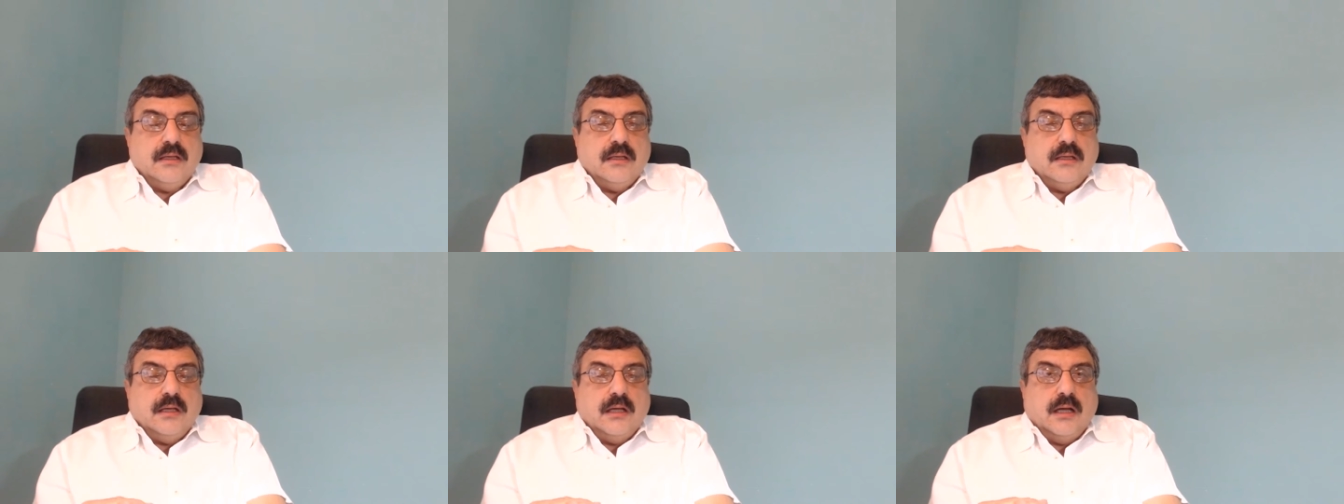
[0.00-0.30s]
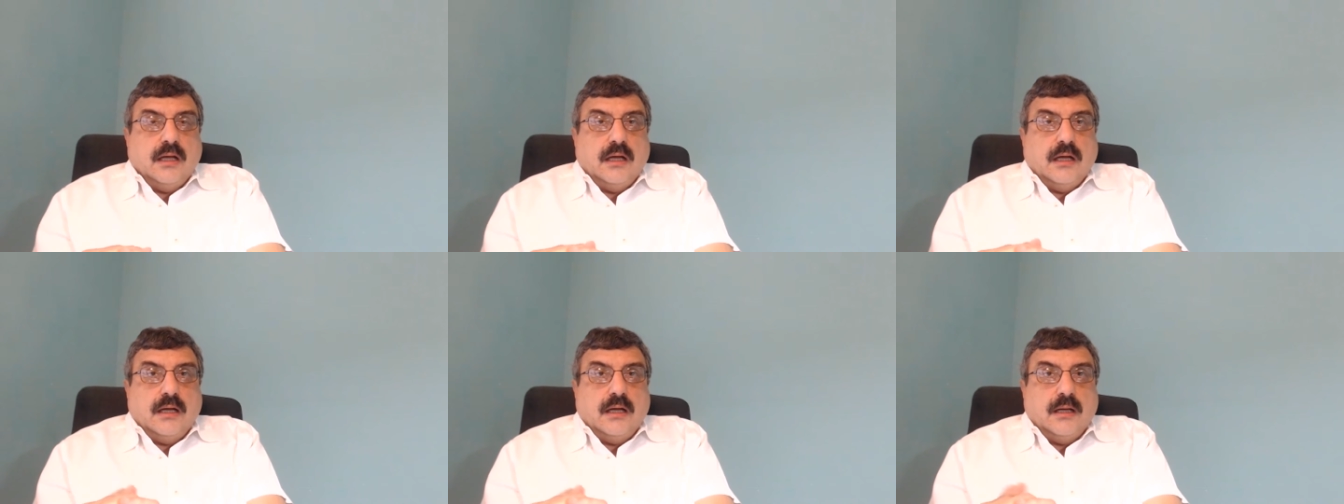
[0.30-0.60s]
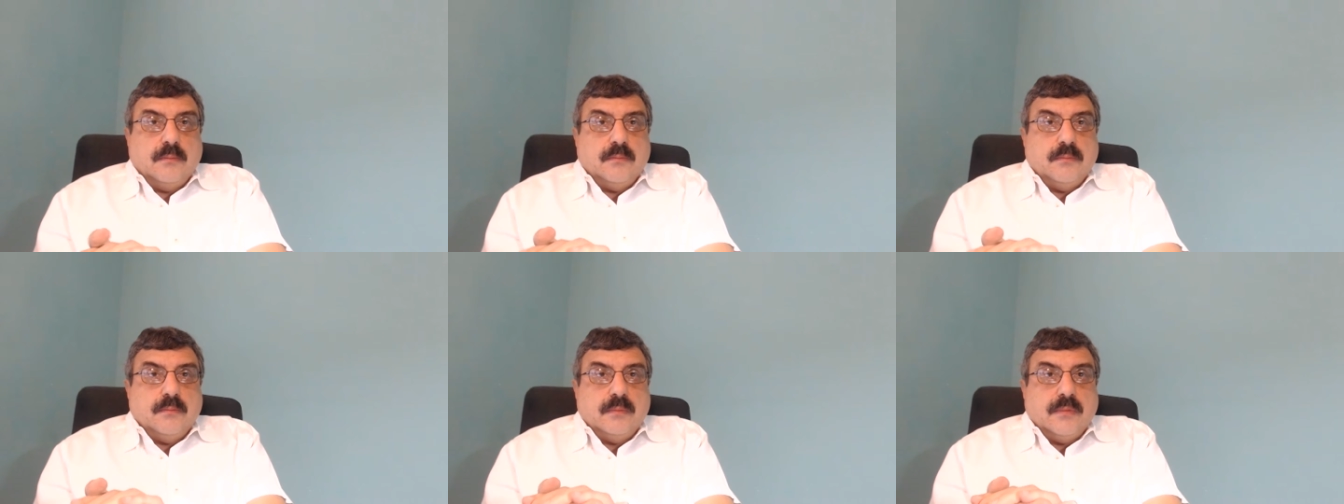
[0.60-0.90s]

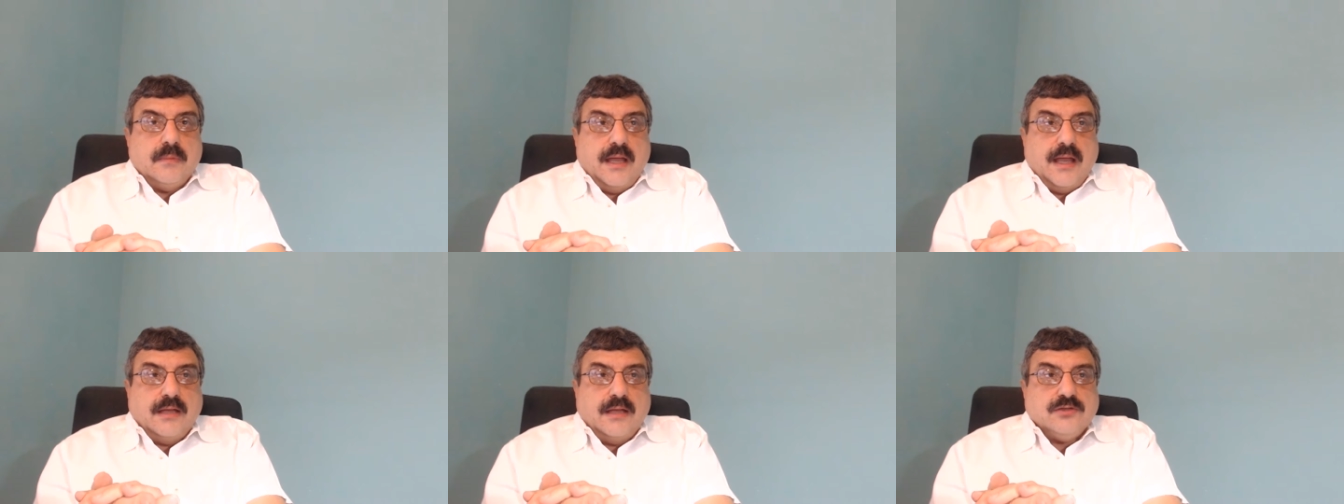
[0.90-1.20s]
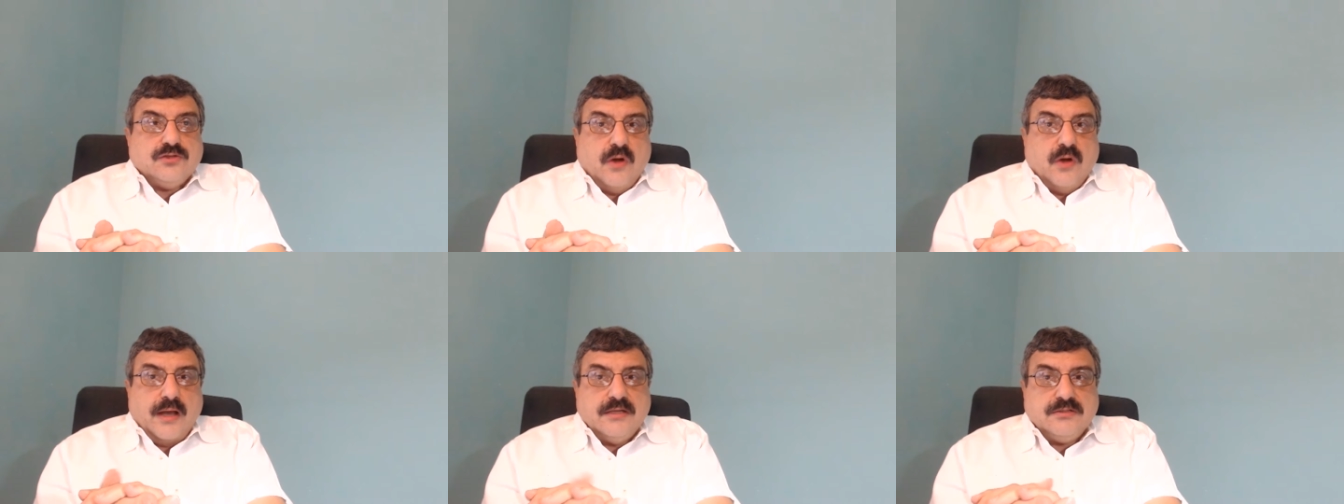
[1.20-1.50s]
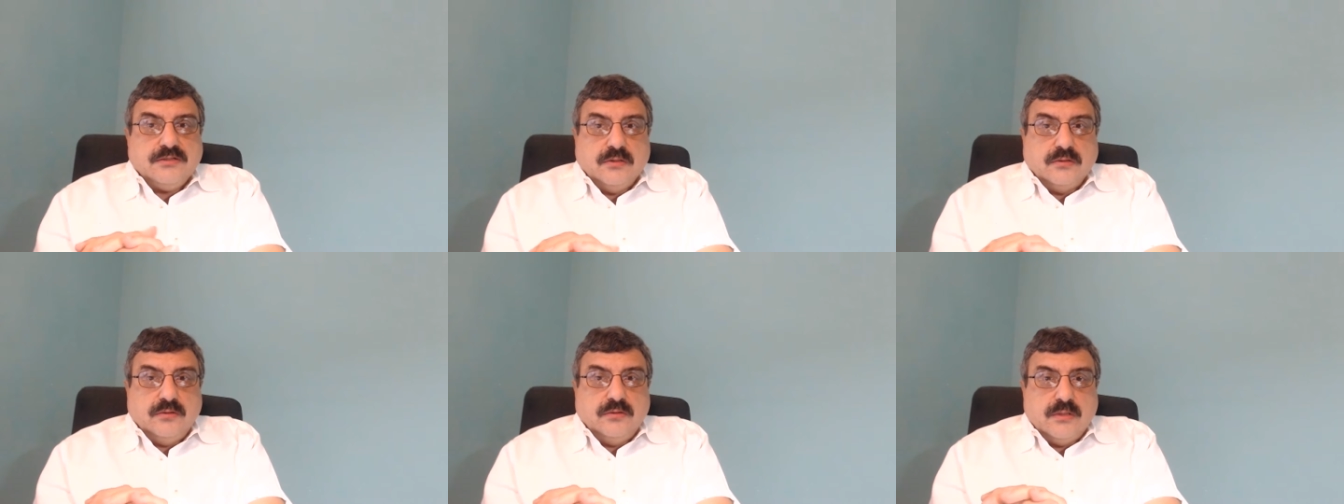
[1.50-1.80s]
and
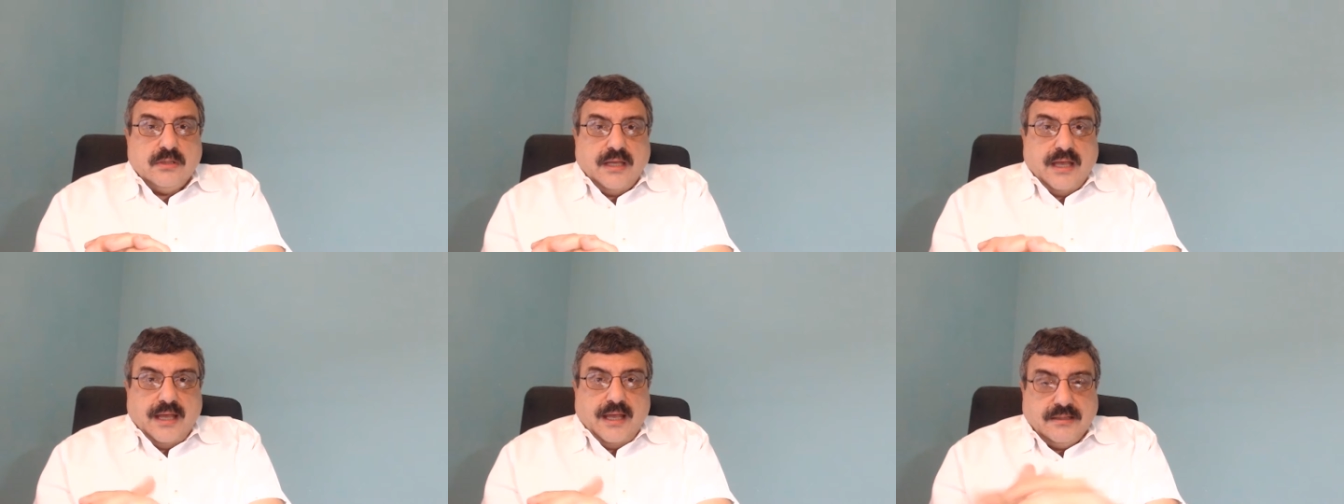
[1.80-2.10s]
tries to look